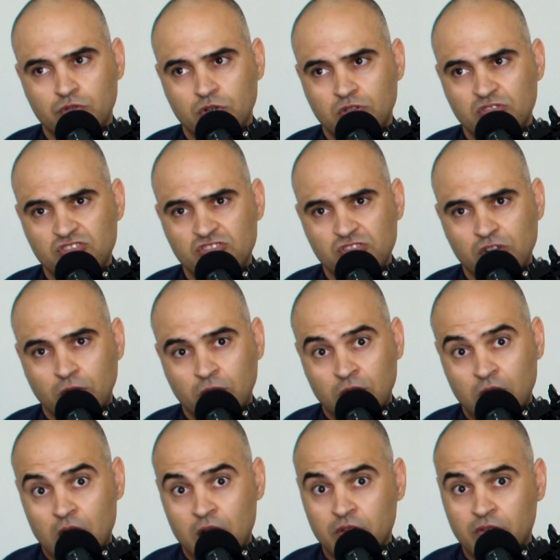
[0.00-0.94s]
also
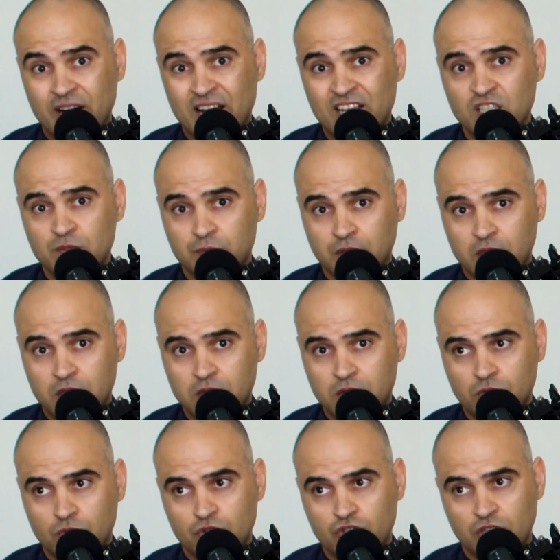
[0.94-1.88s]
other aspects
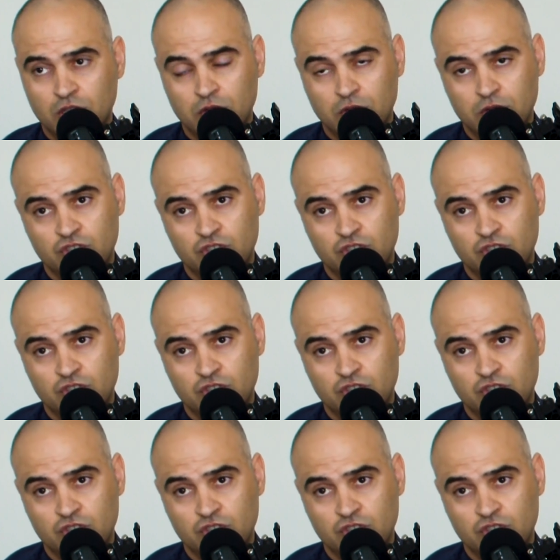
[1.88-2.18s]
or share,